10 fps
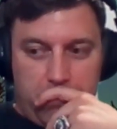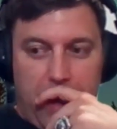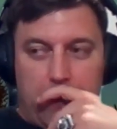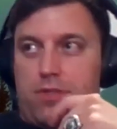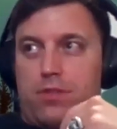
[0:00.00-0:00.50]

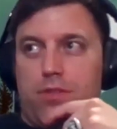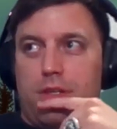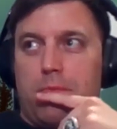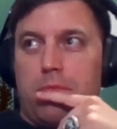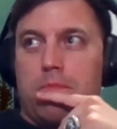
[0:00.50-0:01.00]

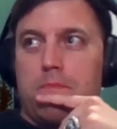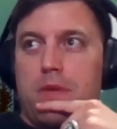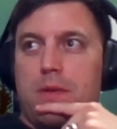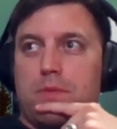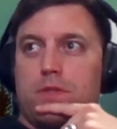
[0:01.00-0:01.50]
absolutely.
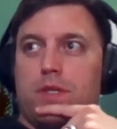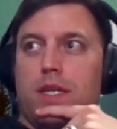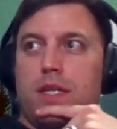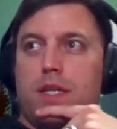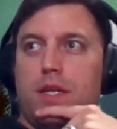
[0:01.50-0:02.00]

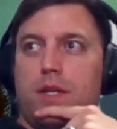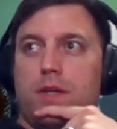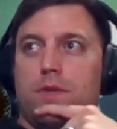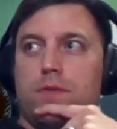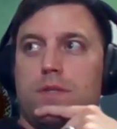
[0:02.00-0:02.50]

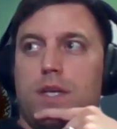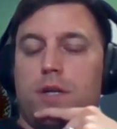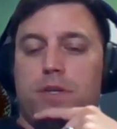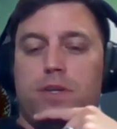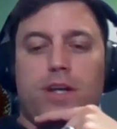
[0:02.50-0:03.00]
And
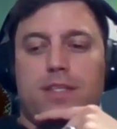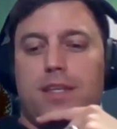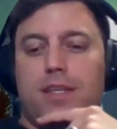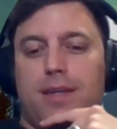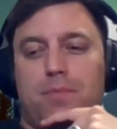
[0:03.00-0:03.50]
it'll be great to
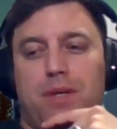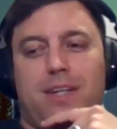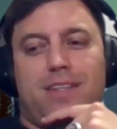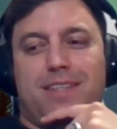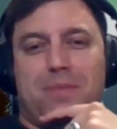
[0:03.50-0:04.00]
get
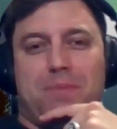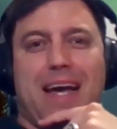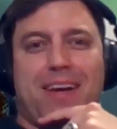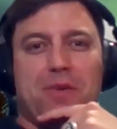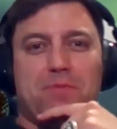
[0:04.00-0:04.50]
Braden Lindsey
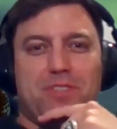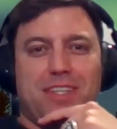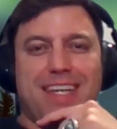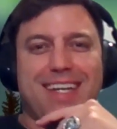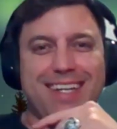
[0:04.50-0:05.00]
back,
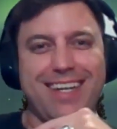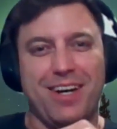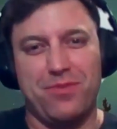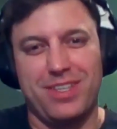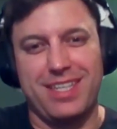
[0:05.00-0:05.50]
hopefully
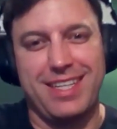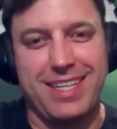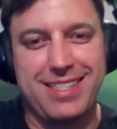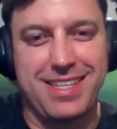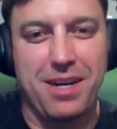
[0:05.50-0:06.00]
in the
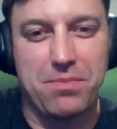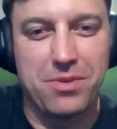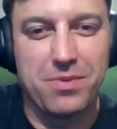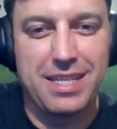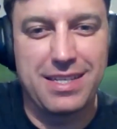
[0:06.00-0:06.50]
next couple
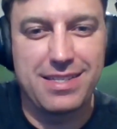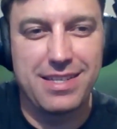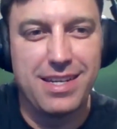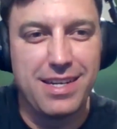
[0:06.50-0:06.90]
of weeks.